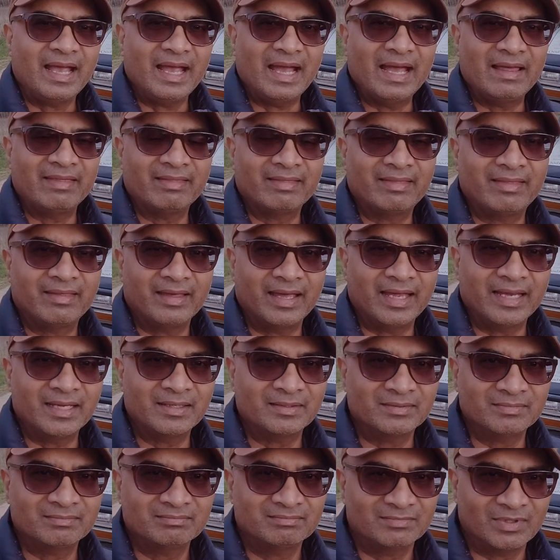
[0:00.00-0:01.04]
and
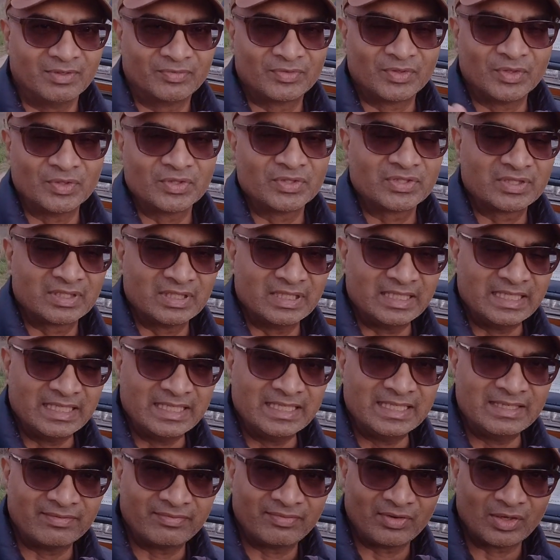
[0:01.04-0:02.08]
then of course the
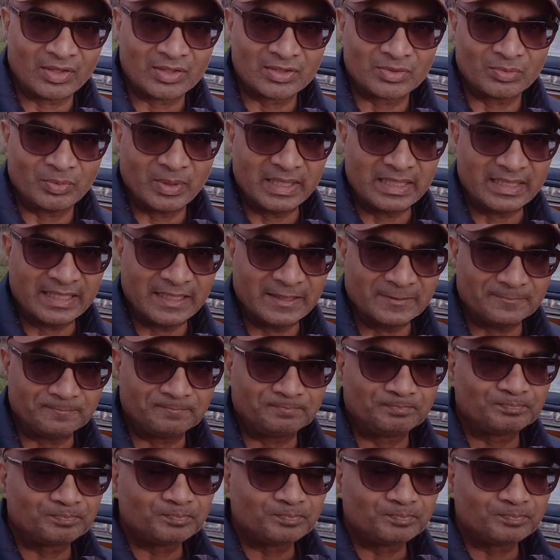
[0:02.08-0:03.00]
diff locks went in.